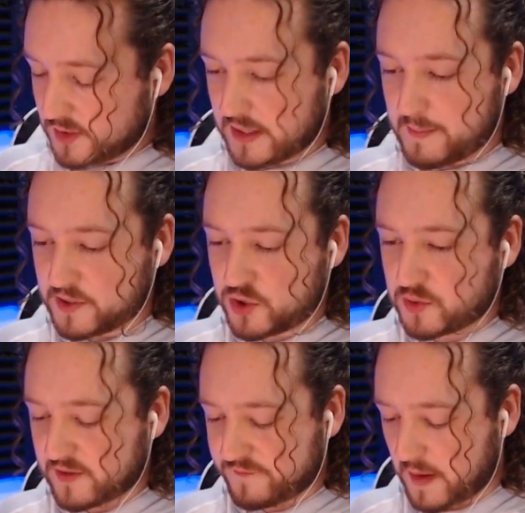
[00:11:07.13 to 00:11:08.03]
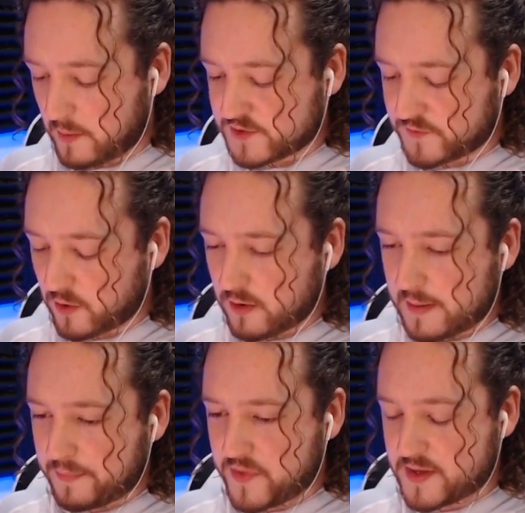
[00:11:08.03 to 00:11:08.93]
I'm not too sure what that fireball was for.
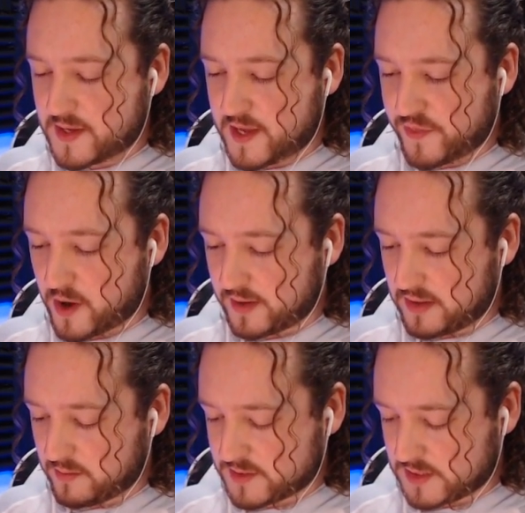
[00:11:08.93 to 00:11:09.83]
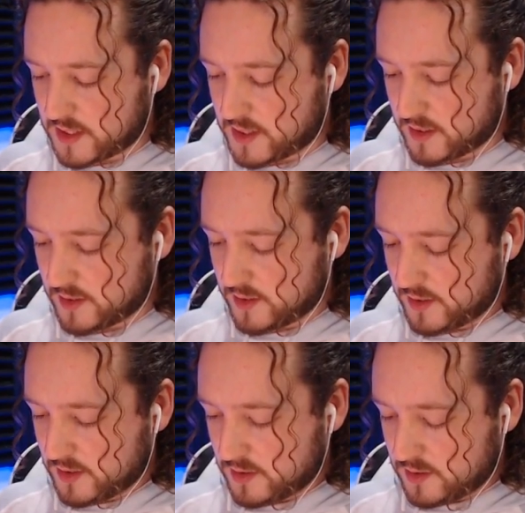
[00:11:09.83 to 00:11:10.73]
I'm thinking he thought he was uh,
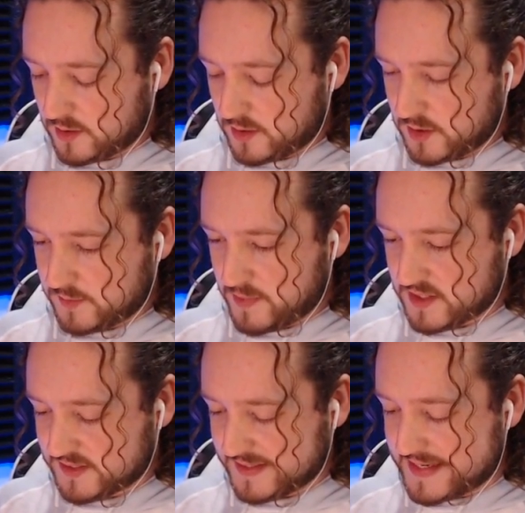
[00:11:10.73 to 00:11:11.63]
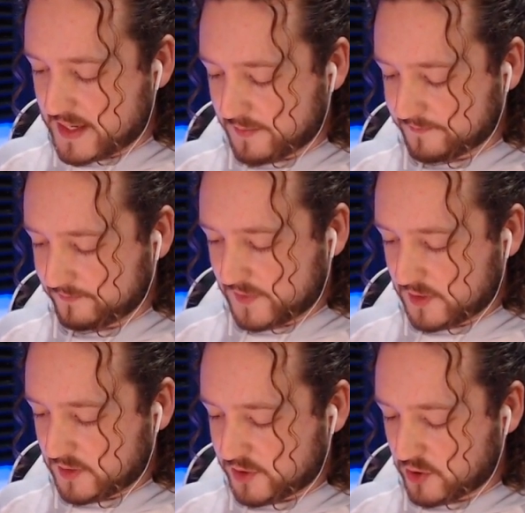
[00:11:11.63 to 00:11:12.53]
being sneaky.
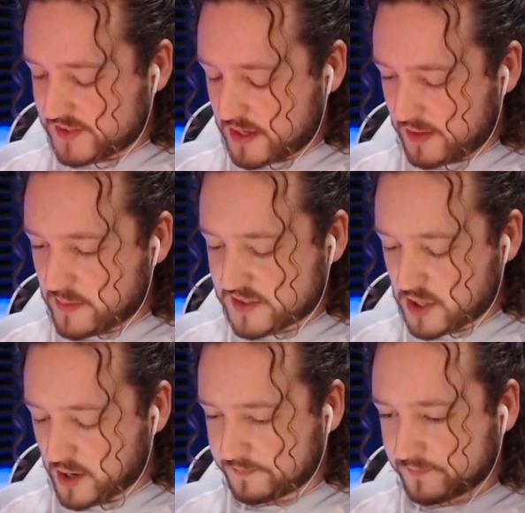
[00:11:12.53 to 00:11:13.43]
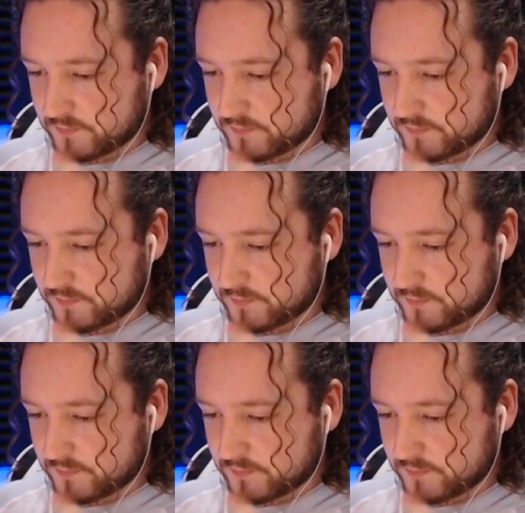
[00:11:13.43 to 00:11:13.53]
Turns out he was not.